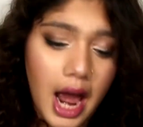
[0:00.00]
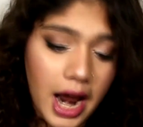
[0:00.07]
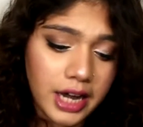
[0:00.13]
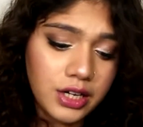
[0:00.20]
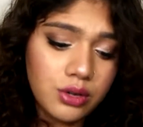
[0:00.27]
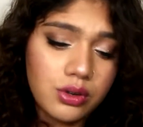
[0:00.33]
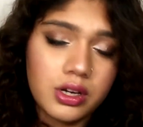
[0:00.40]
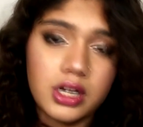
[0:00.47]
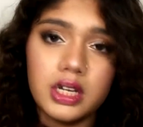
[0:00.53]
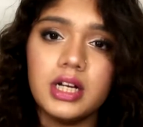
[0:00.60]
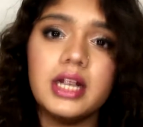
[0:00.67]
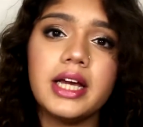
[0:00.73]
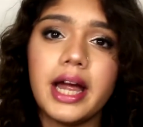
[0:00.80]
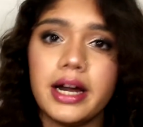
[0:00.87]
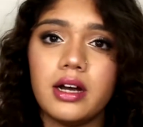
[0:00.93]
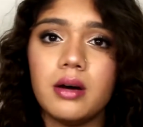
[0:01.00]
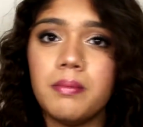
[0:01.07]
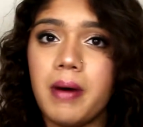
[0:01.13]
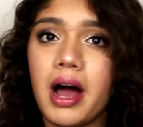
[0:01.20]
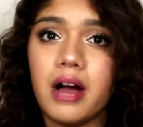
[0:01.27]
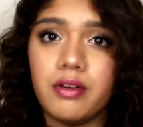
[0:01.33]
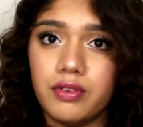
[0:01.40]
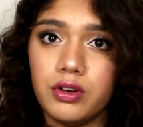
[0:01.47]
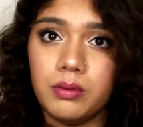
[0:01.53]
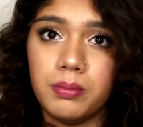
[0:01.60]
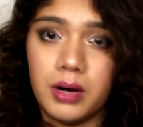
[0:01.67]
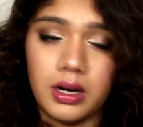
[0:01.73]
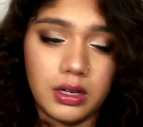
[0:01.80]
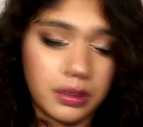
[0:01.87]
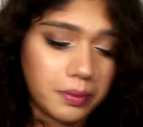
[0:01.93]
and you really get a bang for your
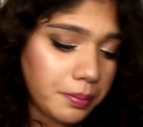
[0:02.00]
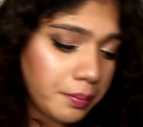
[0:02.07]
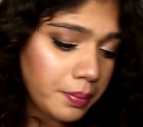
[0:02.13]
buck.